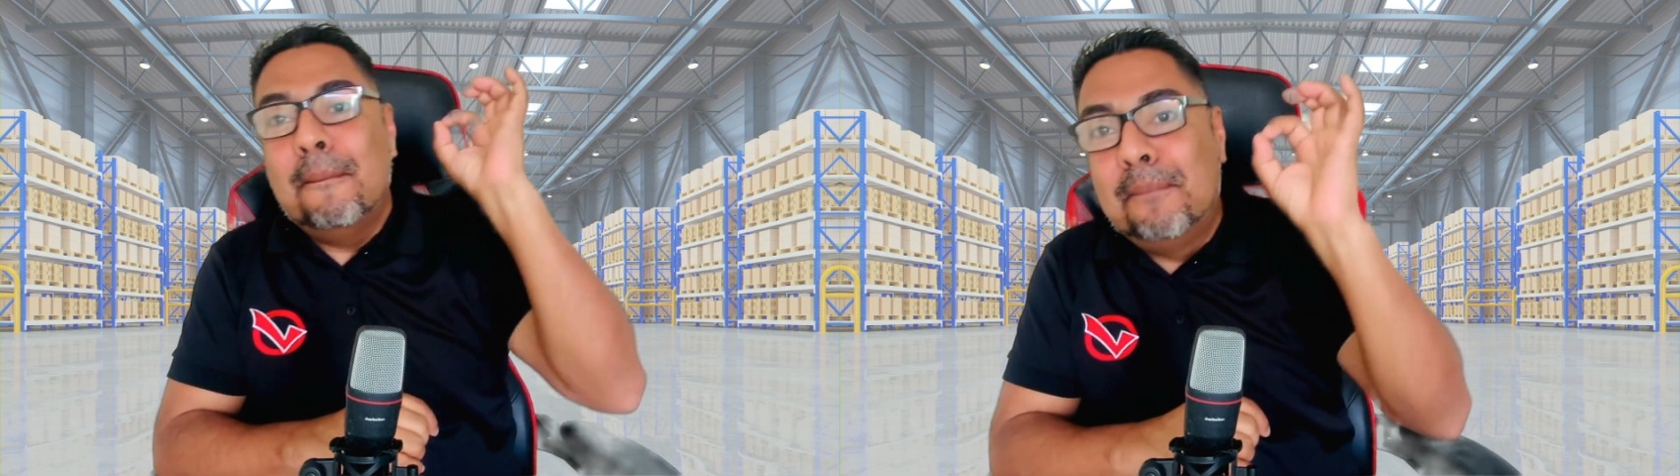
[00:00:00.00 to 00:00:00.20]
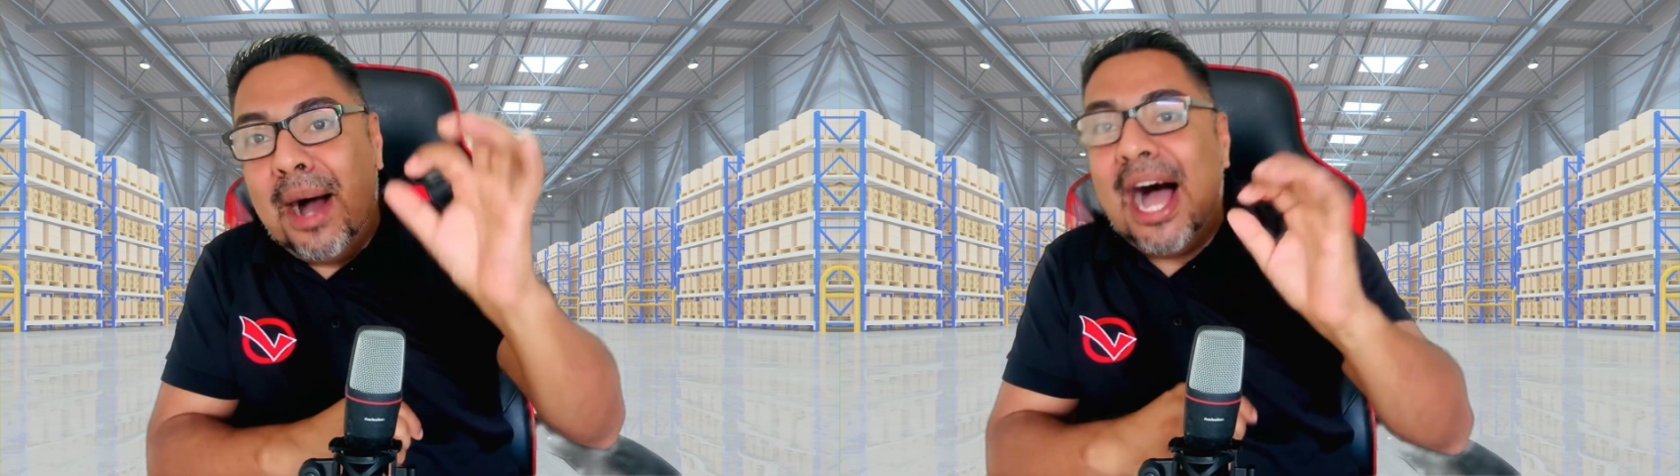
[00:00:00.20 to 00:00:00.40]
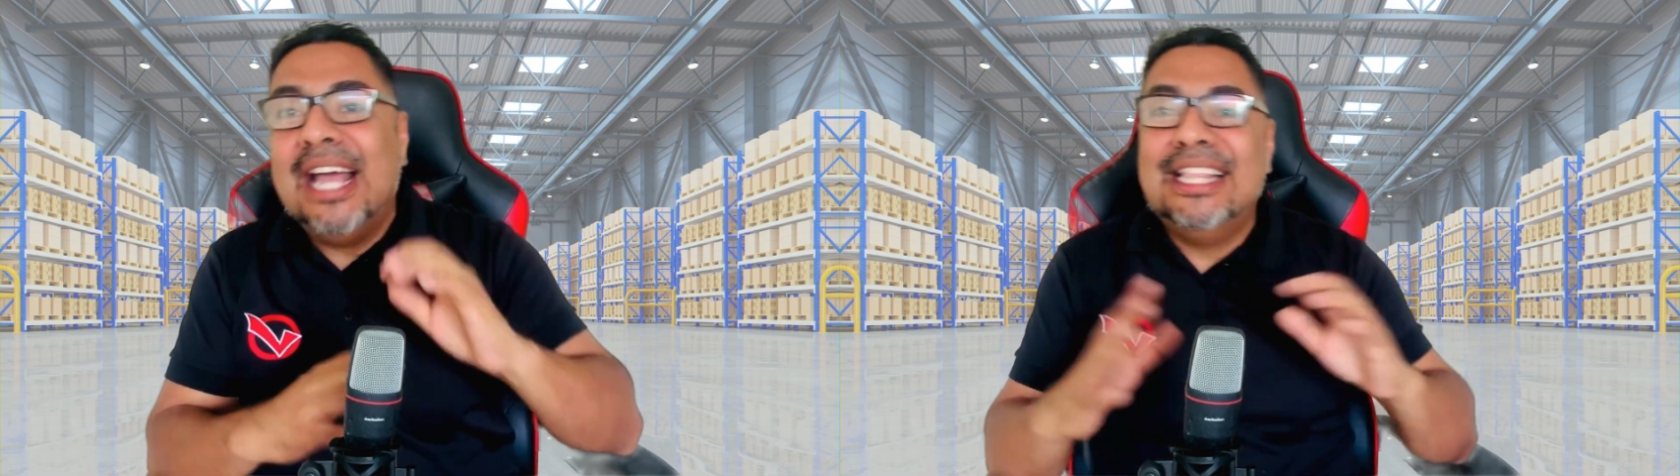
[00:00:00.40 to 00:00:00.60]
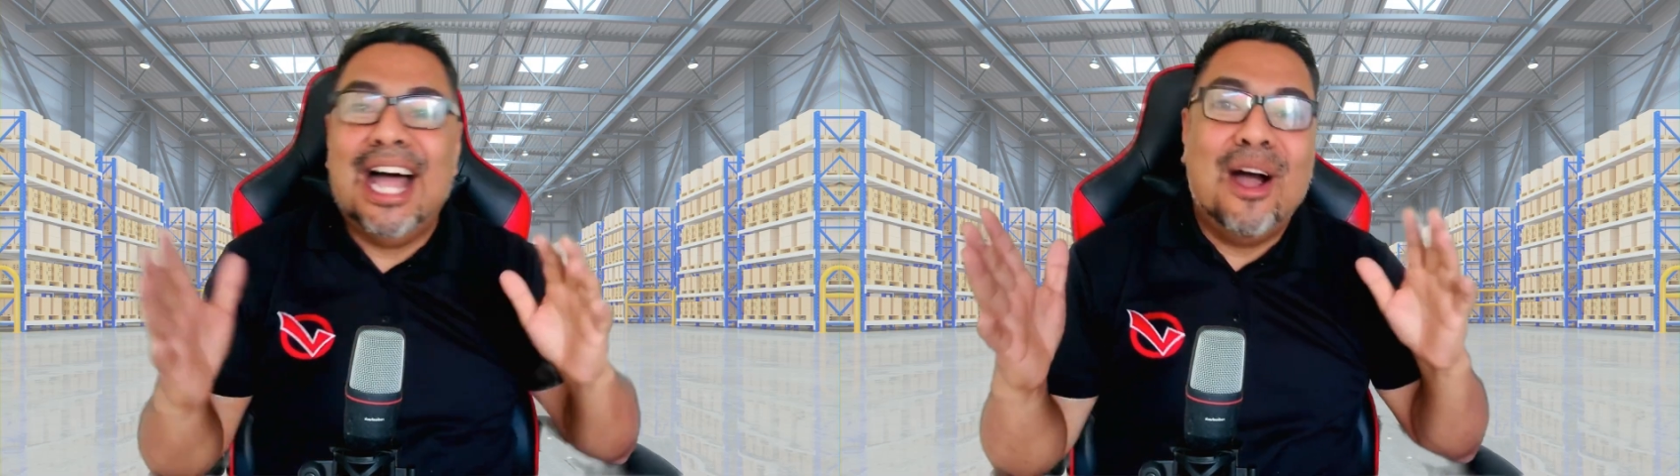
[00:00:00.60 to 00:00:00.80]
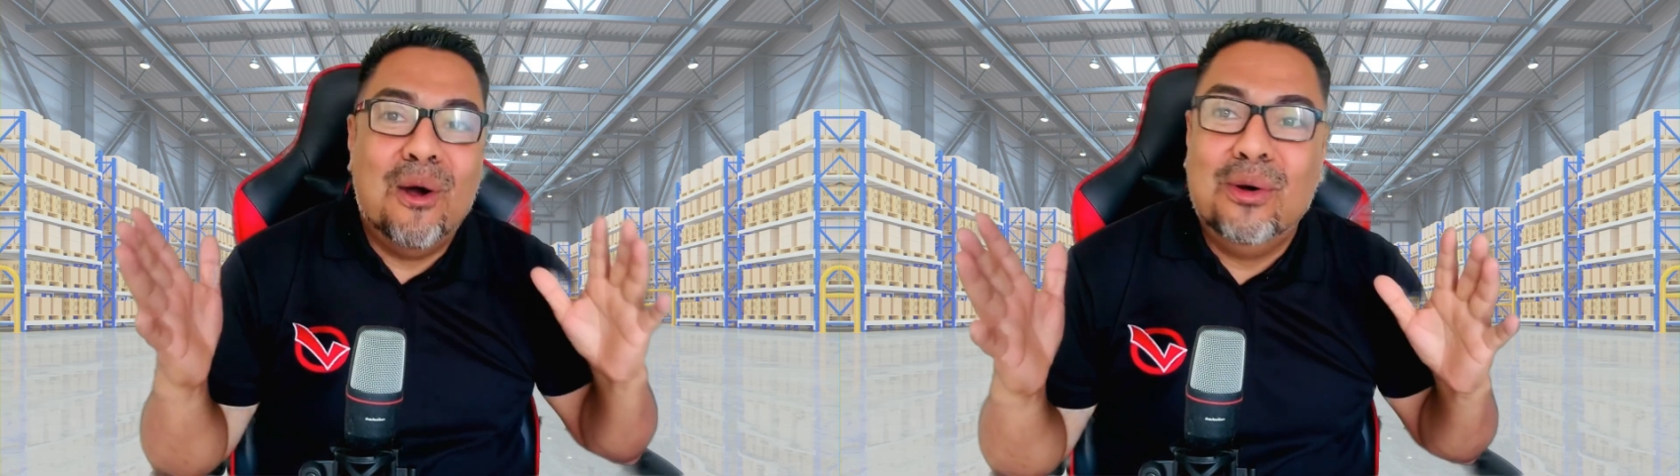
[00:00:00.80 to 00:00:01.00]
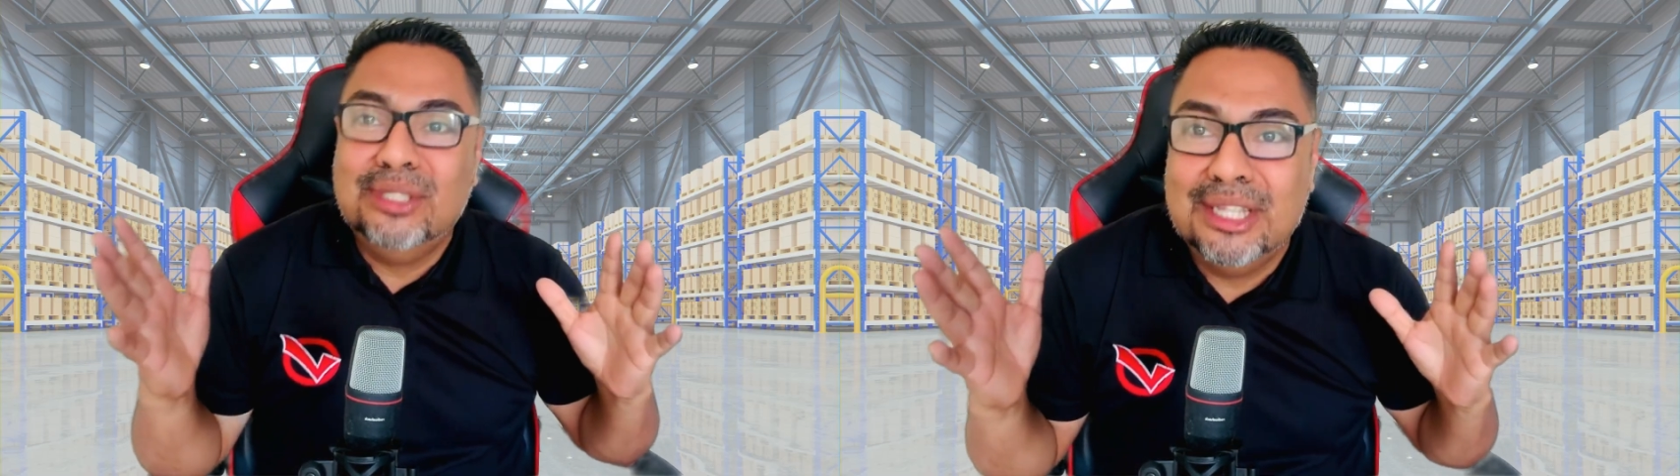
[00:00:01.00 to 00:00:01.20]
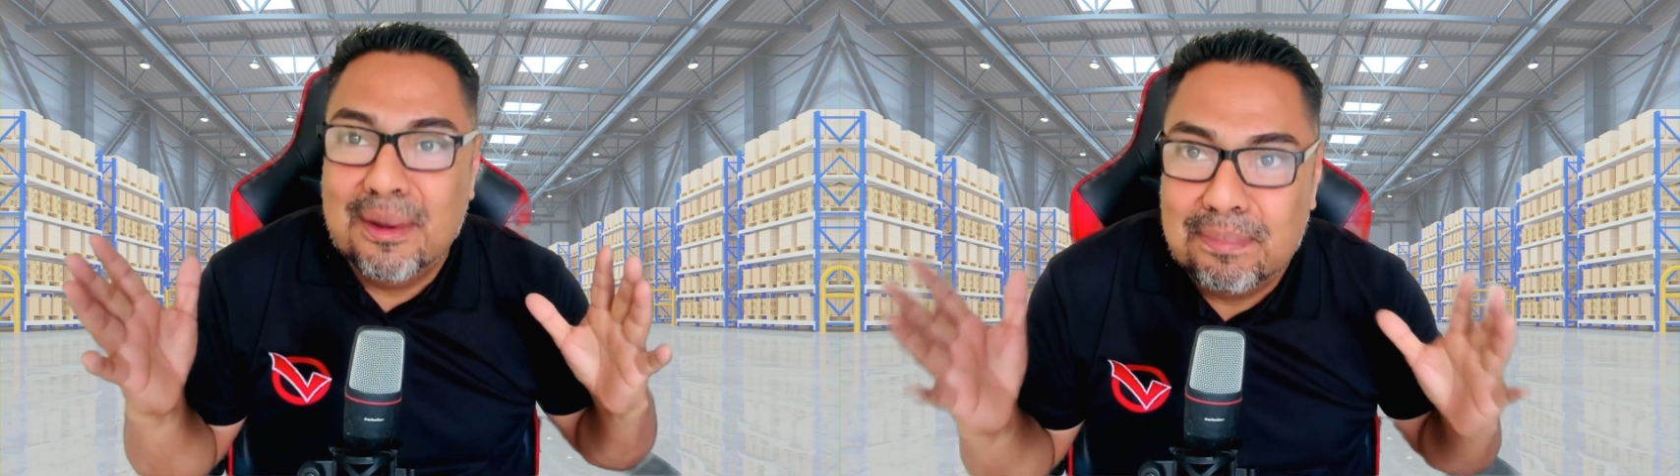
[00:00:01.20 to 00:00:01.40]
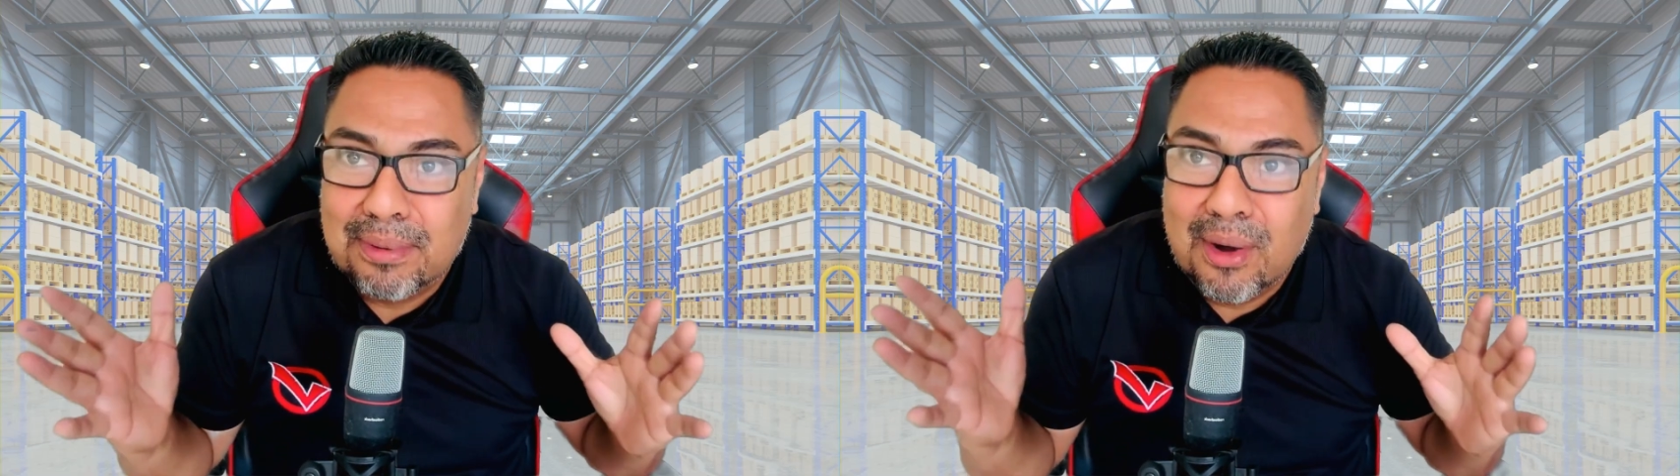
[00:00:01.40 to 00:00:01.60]
by the
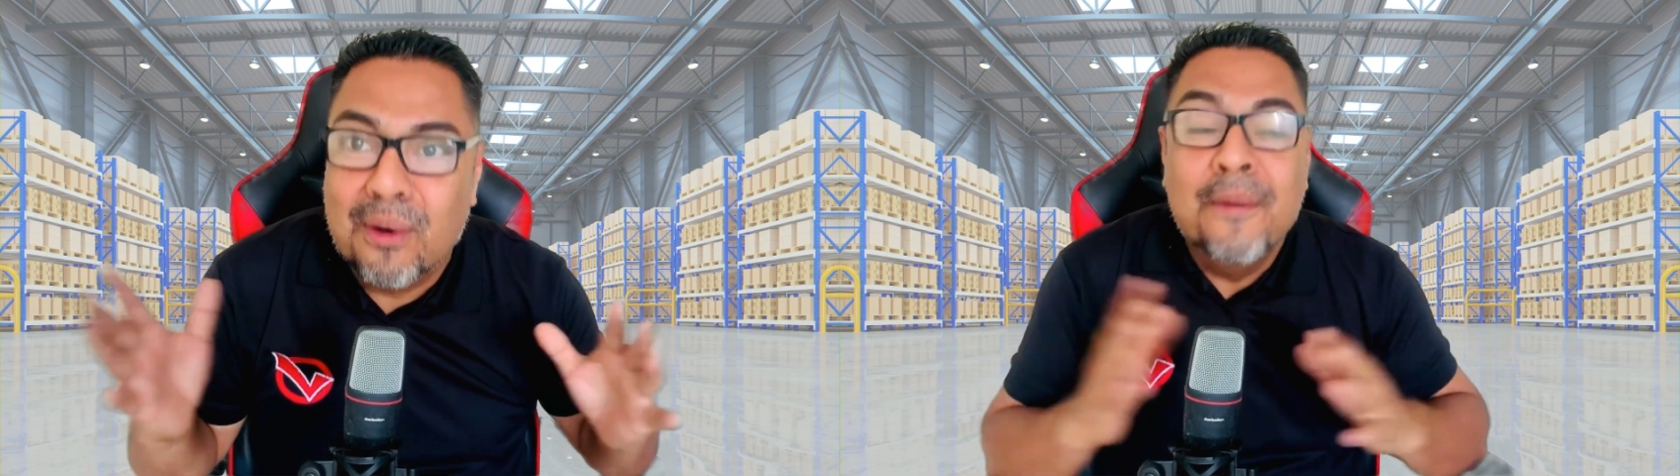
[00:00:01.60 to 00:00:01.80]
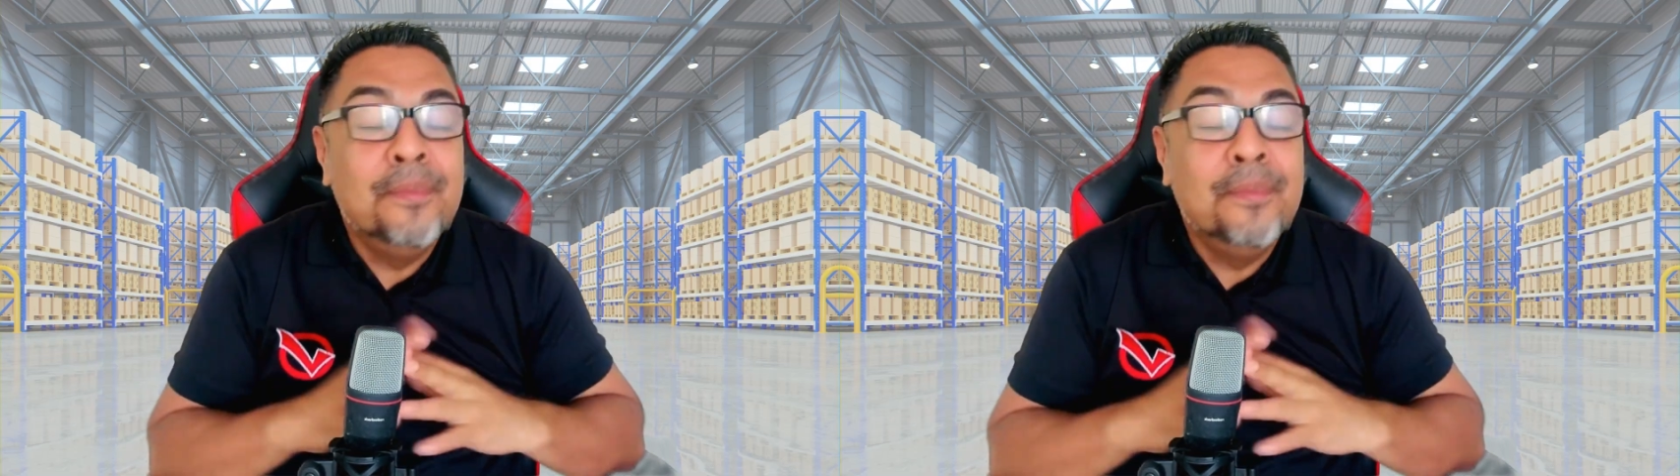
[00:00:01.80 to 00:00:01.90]
Wholesale Pro,